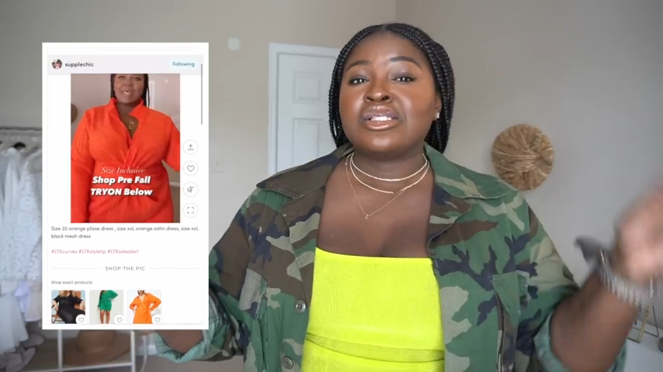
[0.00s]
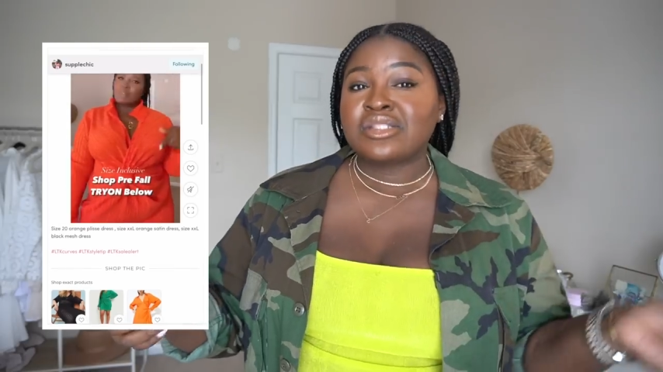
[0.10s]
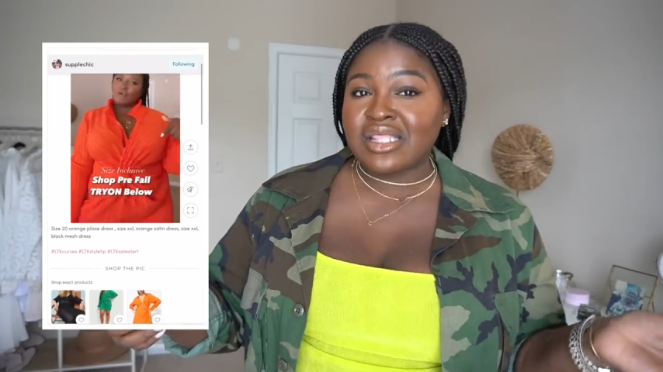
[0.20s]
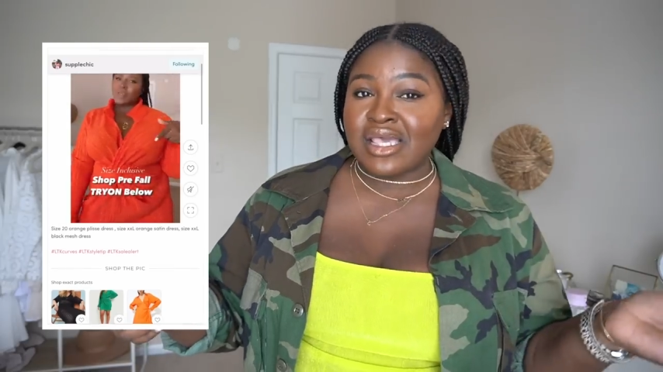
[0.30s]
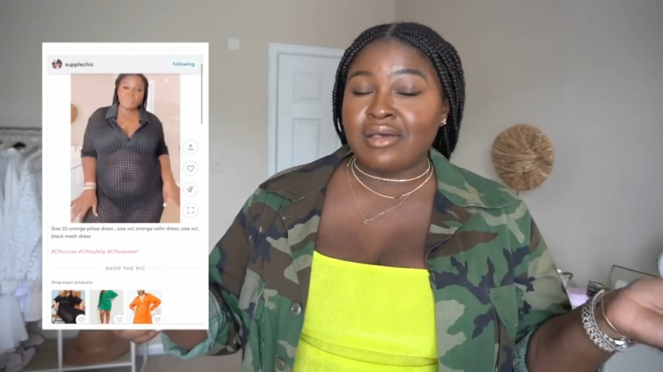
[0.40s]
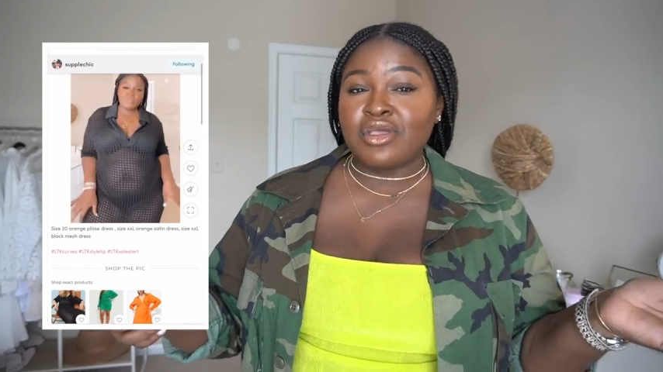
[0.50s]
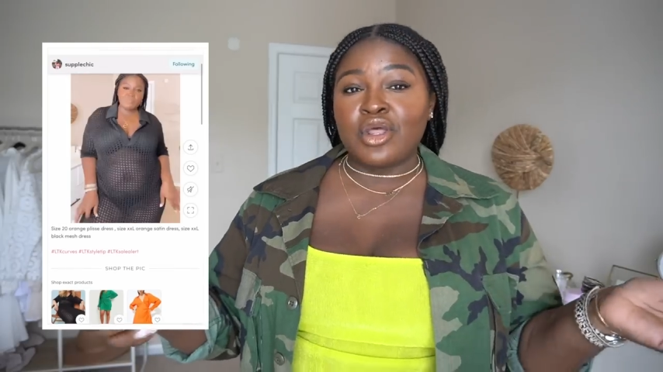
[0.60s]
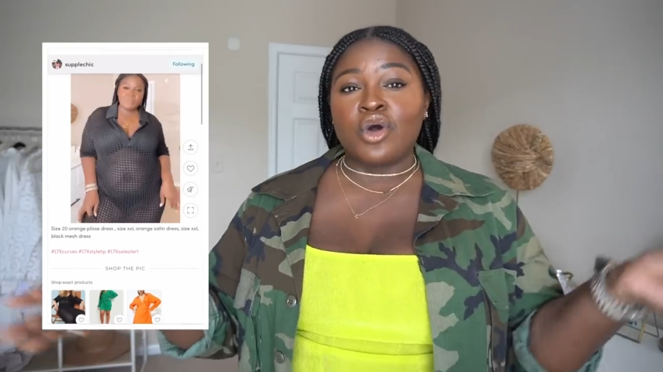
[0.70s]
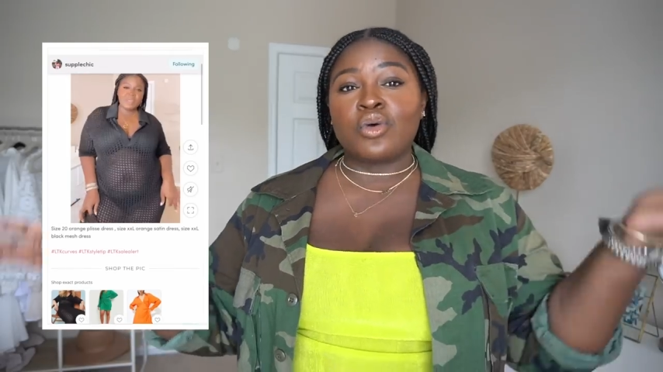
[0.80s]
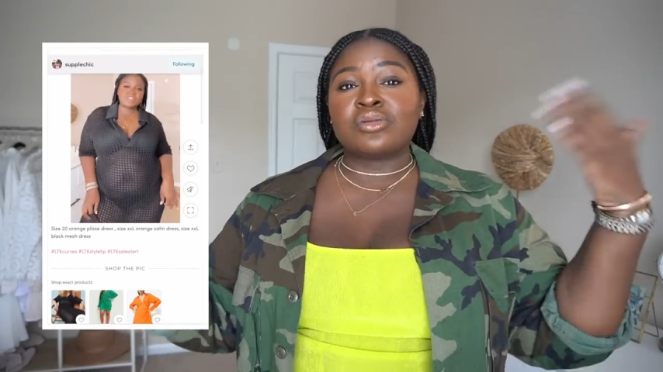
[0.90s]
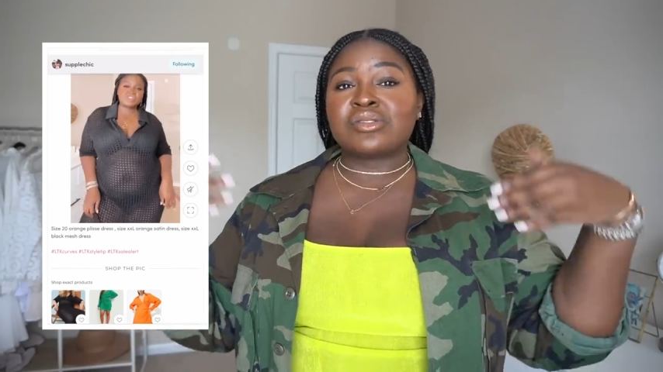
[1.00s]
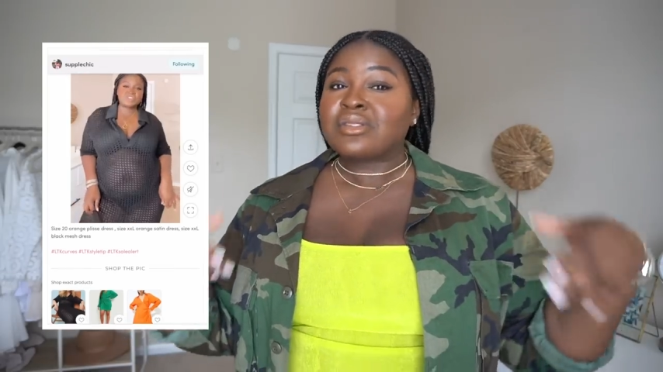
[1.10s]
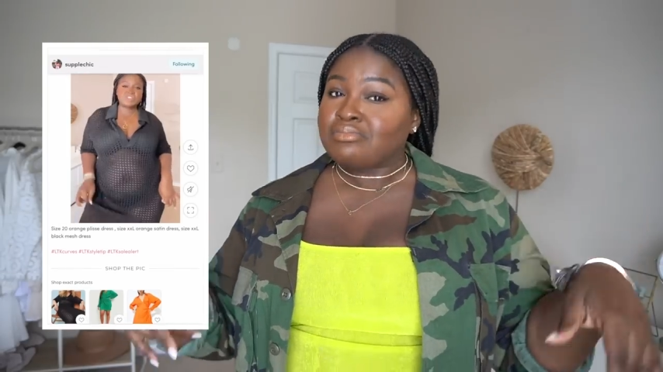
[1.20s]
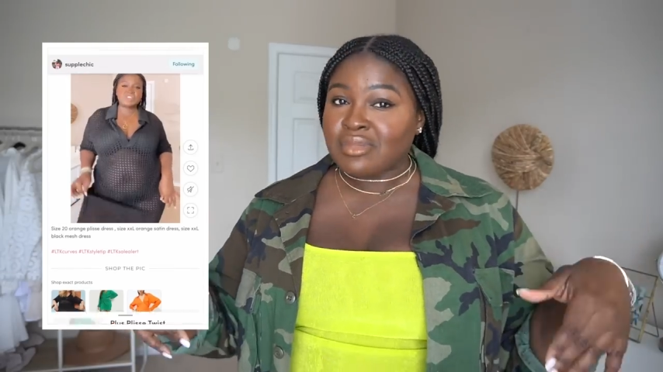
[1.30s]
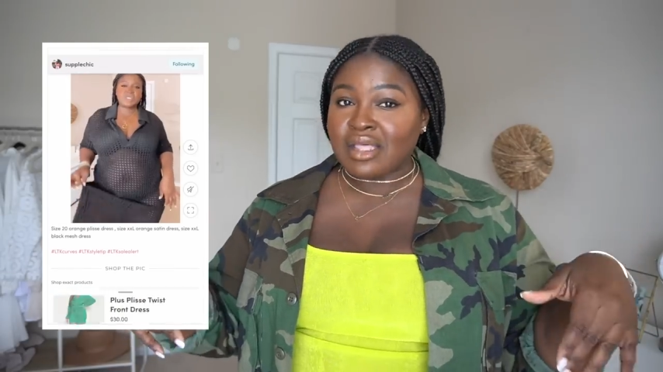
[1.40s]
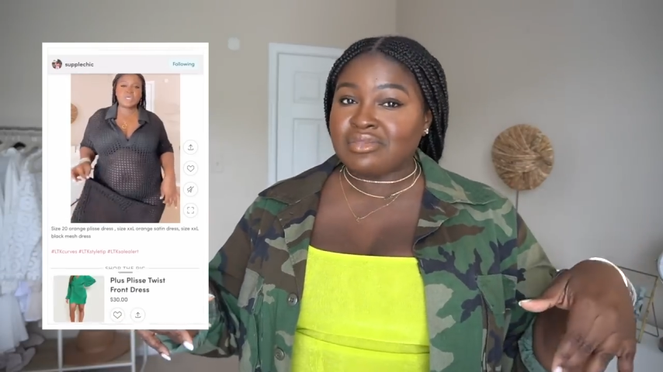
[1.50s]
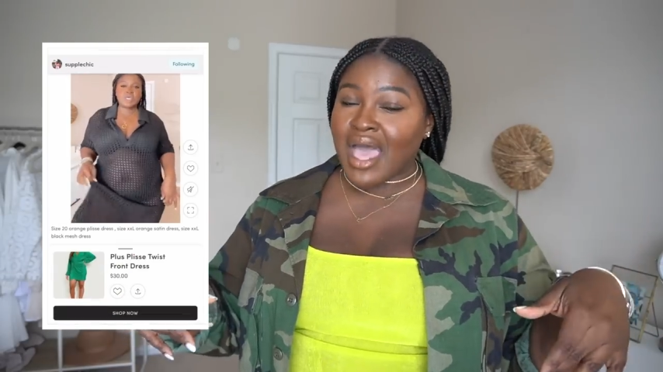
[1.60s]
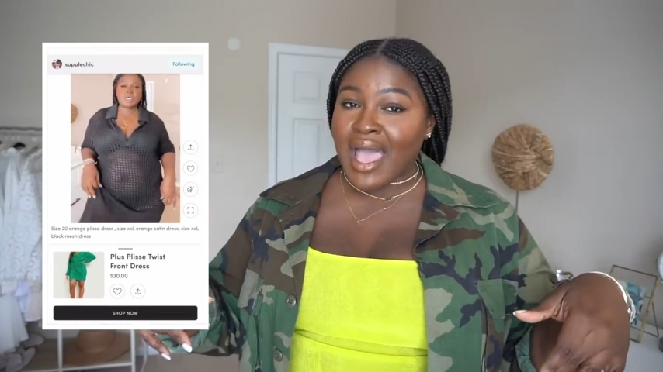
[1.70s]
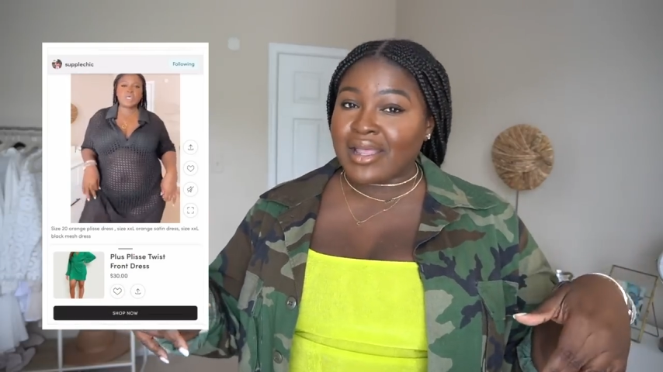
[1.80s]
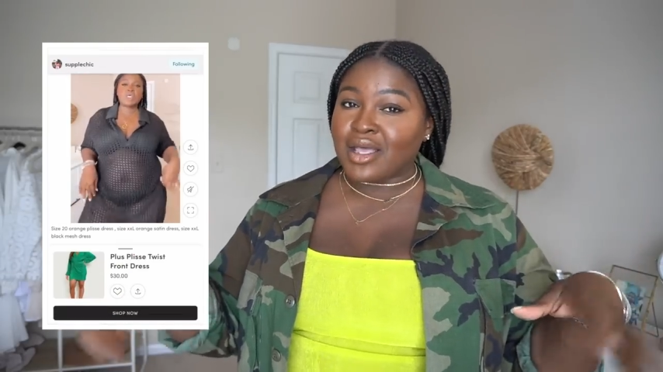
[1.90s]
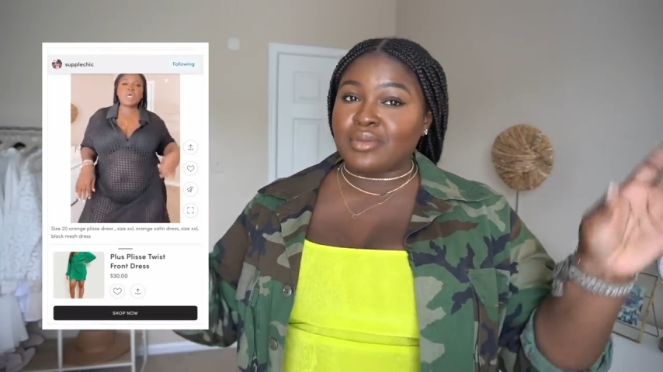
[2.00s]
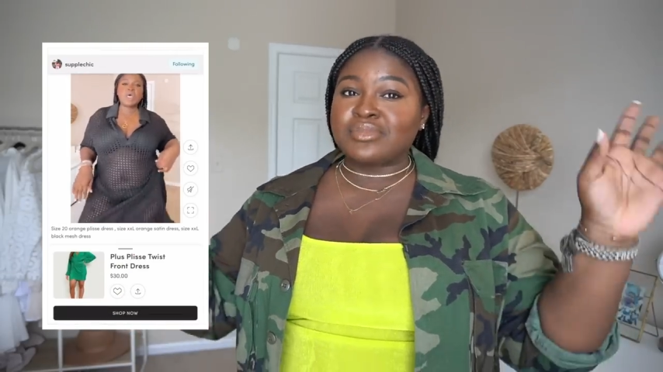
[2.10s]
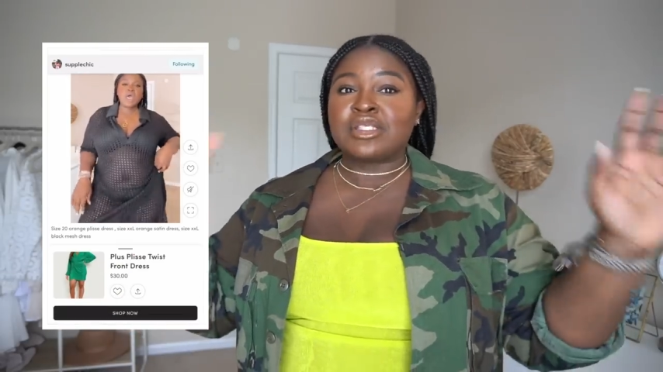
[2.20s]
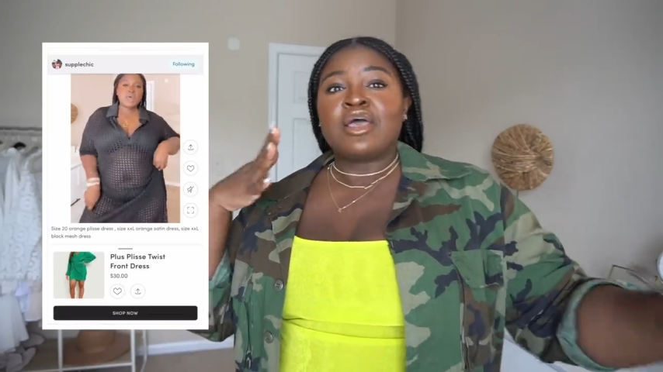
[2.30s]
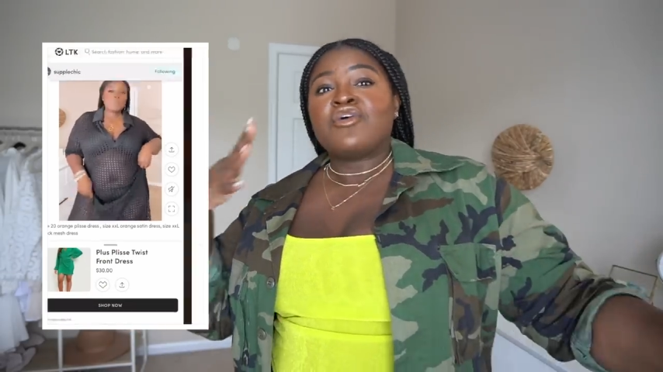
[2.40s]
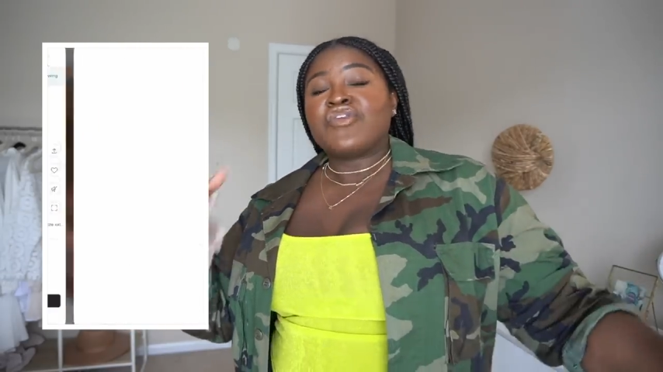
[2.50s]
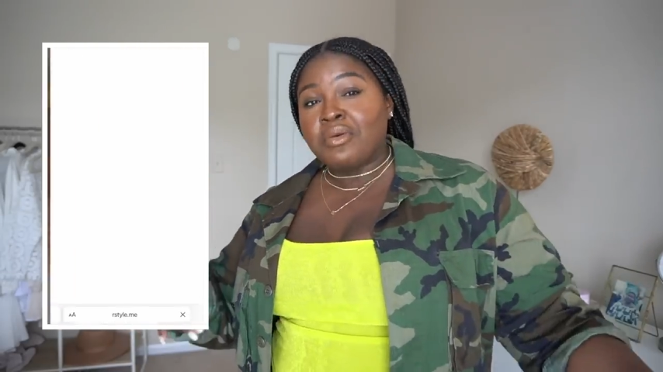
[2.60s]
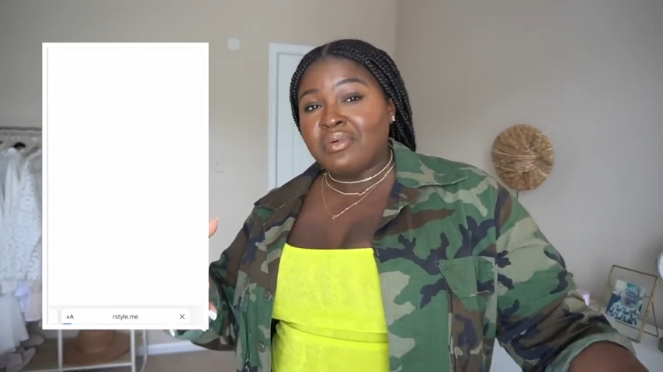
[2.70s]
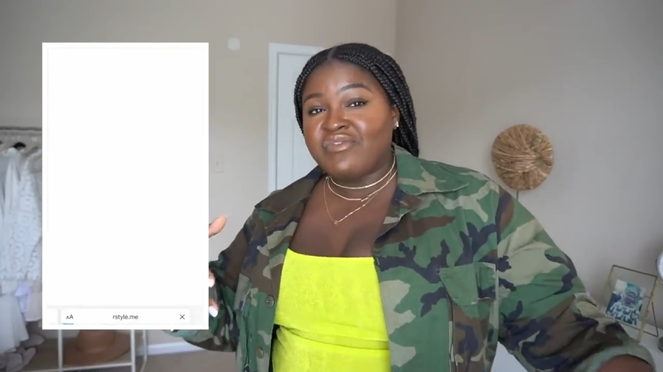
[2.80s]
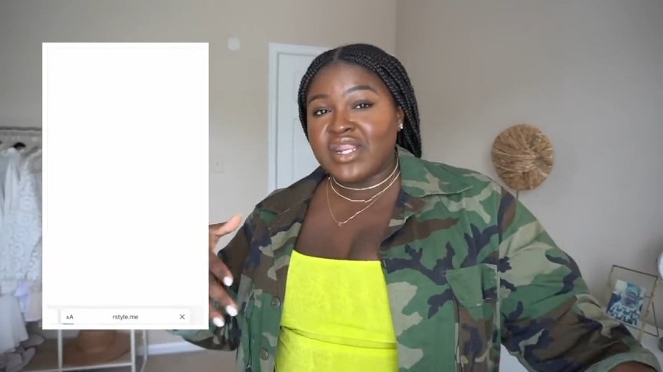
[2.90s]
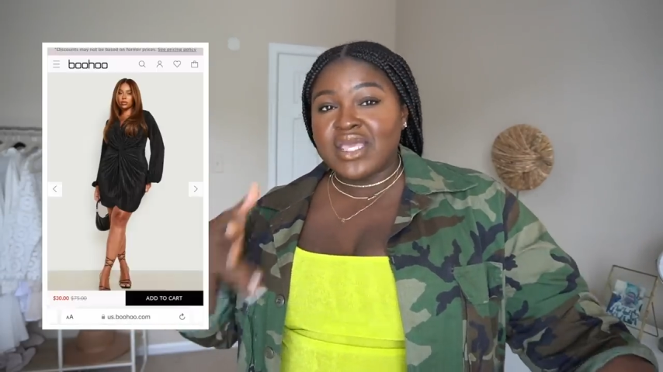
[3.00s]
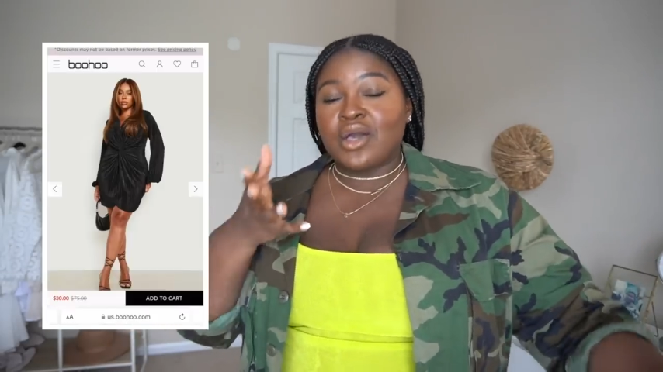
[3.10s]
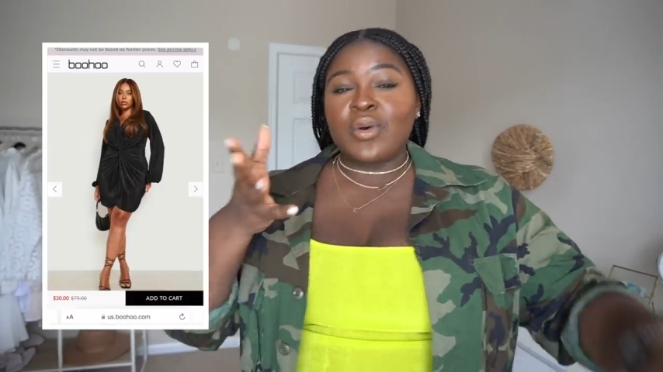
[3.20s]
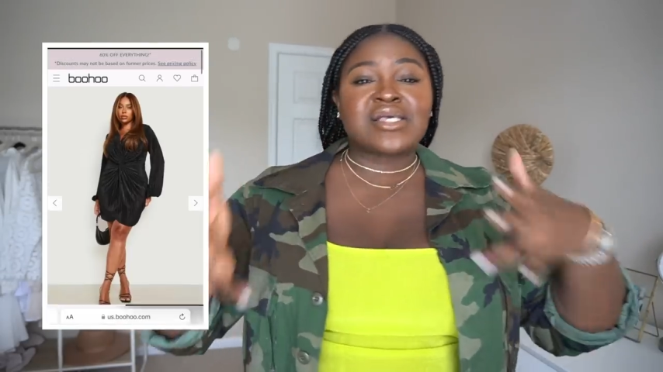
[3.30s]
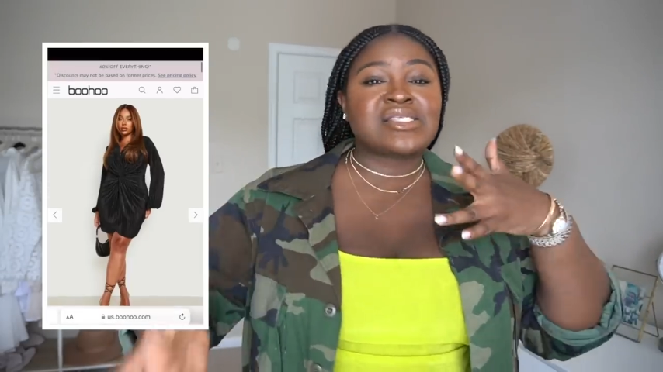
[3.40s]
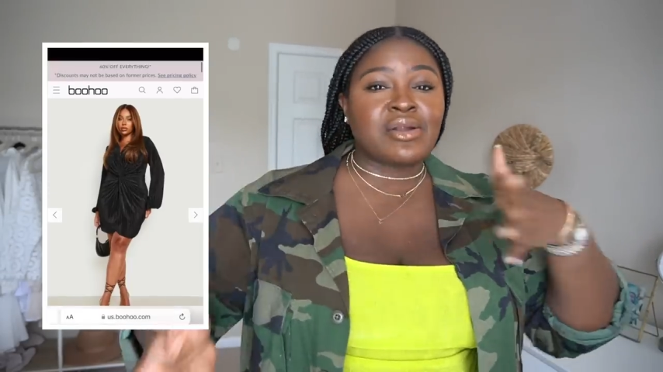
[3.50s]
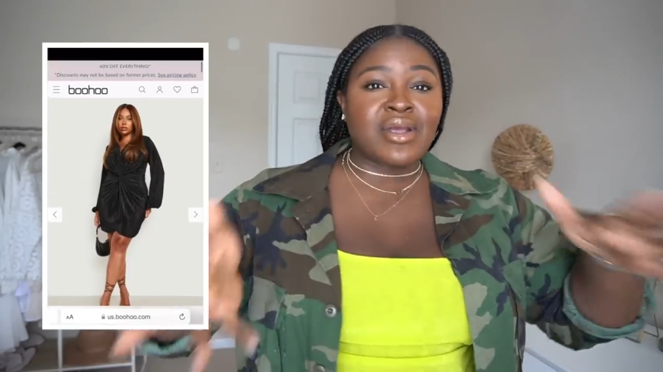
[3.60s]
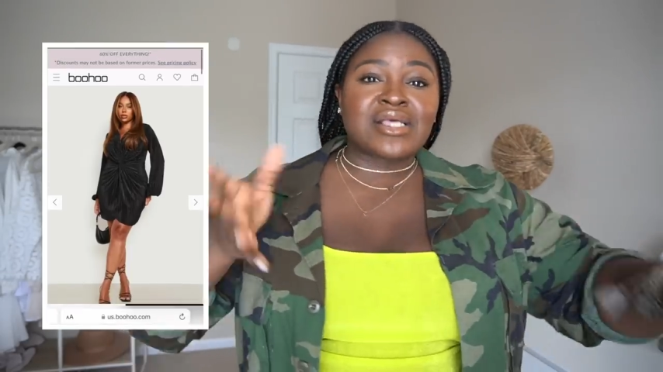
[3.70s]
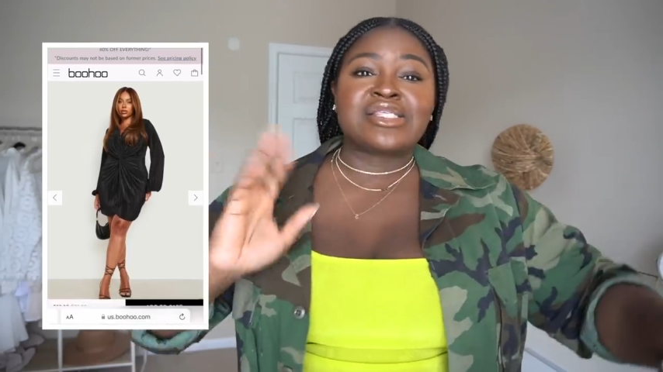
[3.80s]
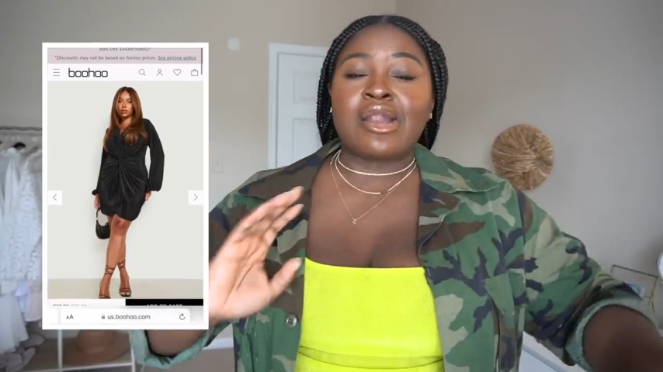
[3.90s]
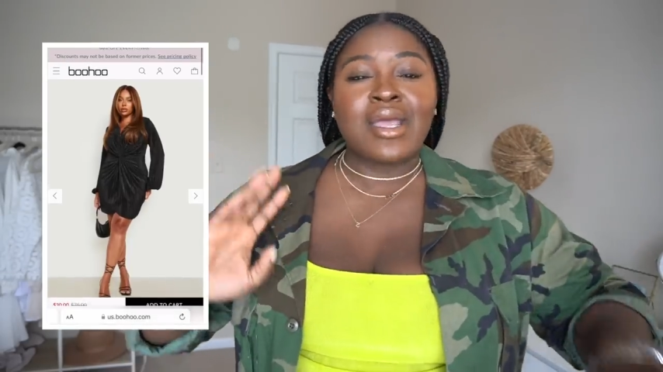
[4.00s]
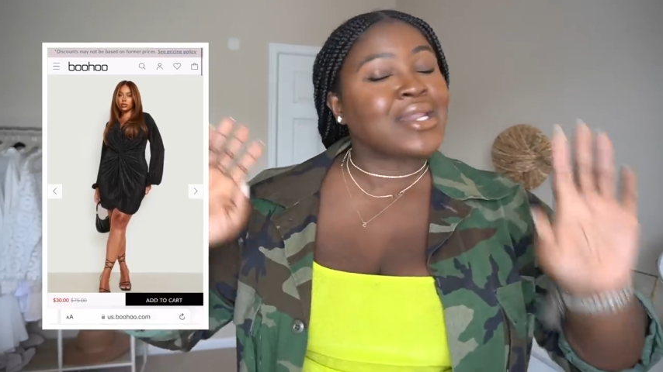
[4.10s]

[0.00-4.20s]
they, you know, get the items, film a video, etc., etc.